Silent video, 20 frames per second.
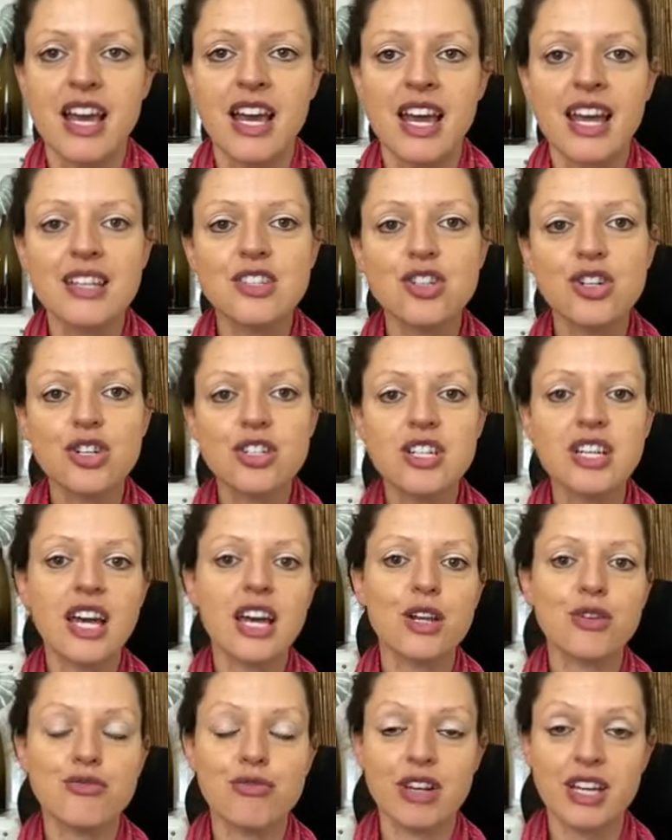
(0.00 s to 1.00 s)
It's good to get
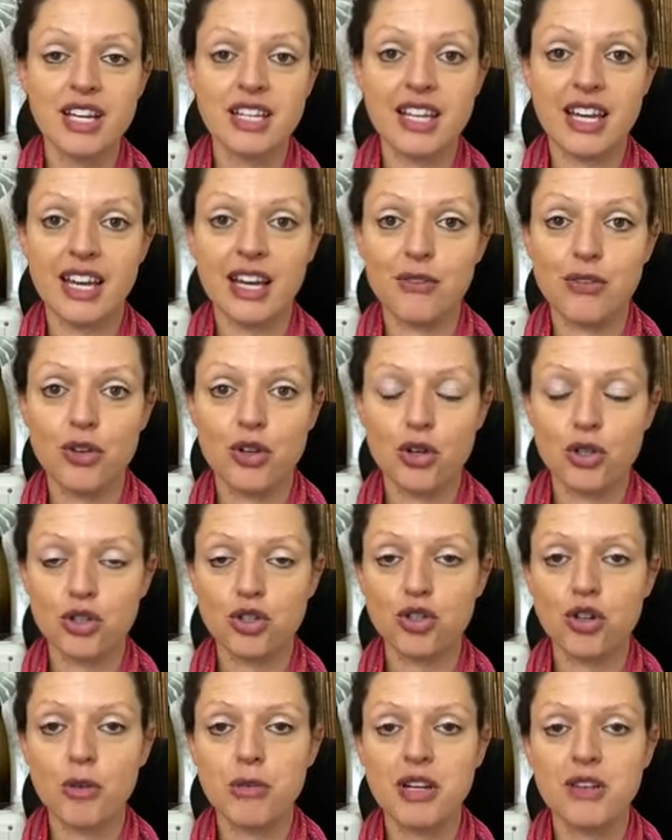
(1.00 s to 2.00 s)
a reading if you're not
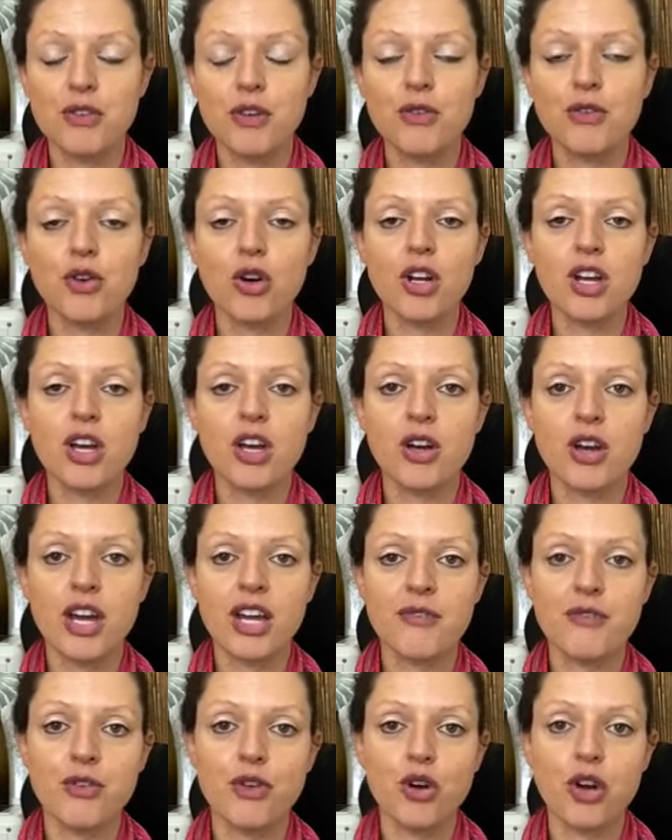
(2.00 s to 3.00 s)
sure. I mean, if you've got an
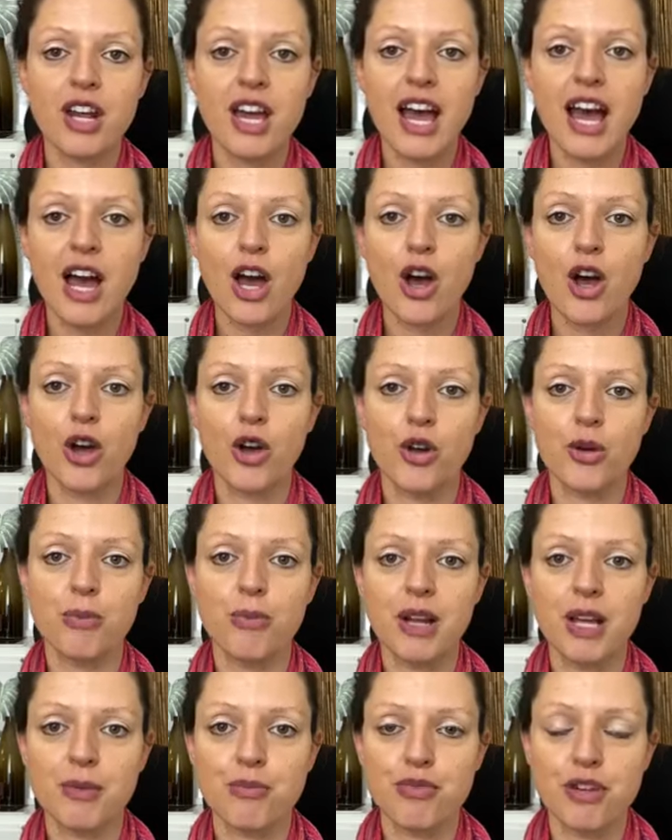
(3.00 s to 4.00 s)
at-home
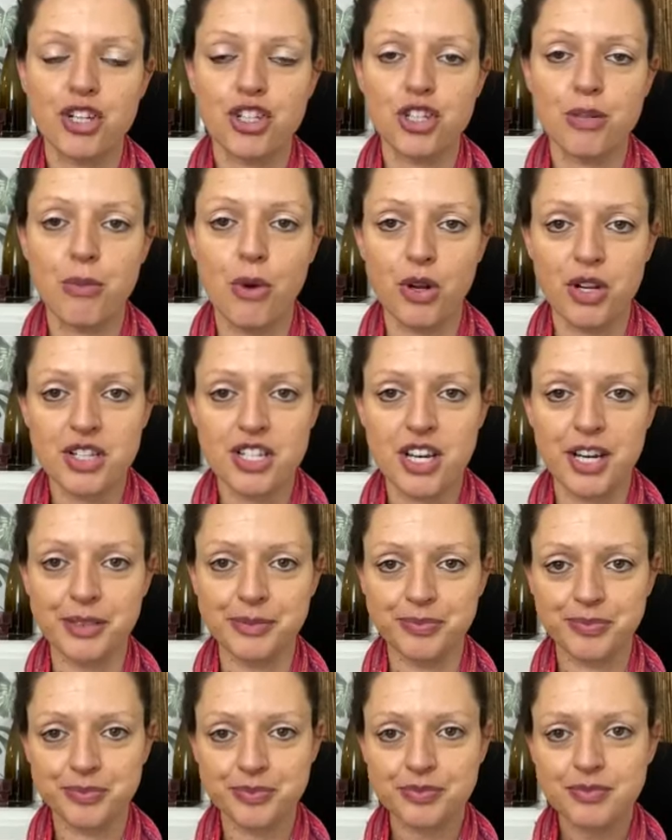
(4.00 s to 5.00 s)
blood pressure monitor,
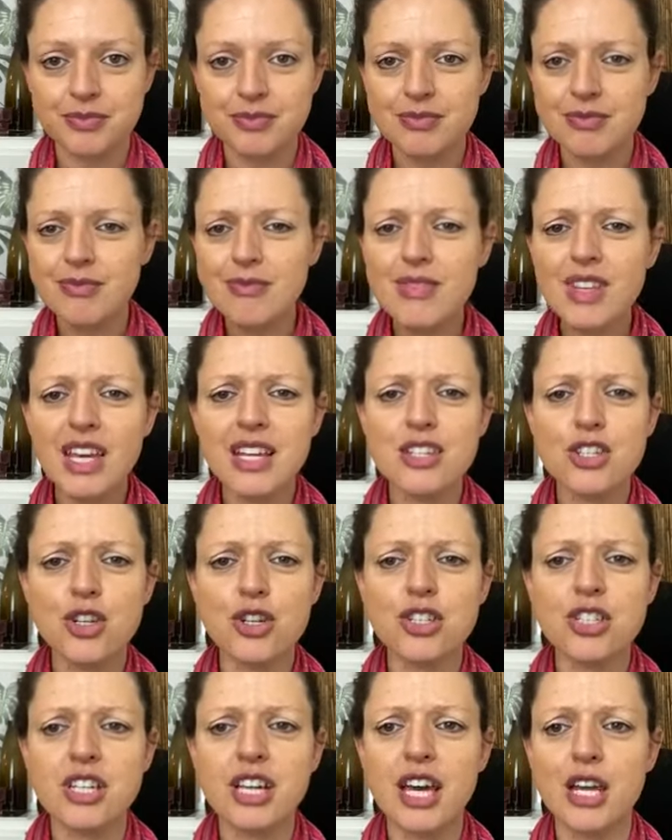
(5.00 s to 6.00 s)
it's
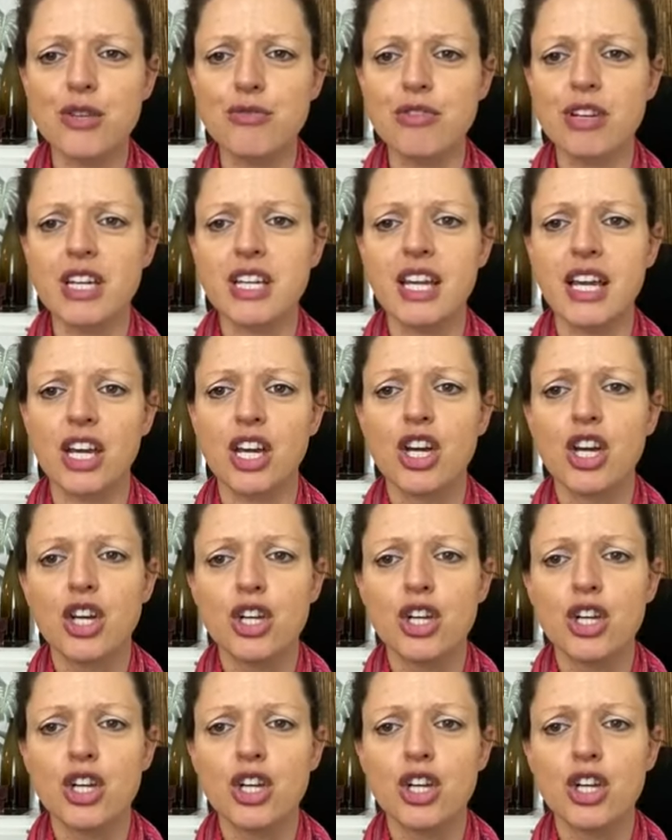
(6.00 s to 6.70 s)
good to get a reading.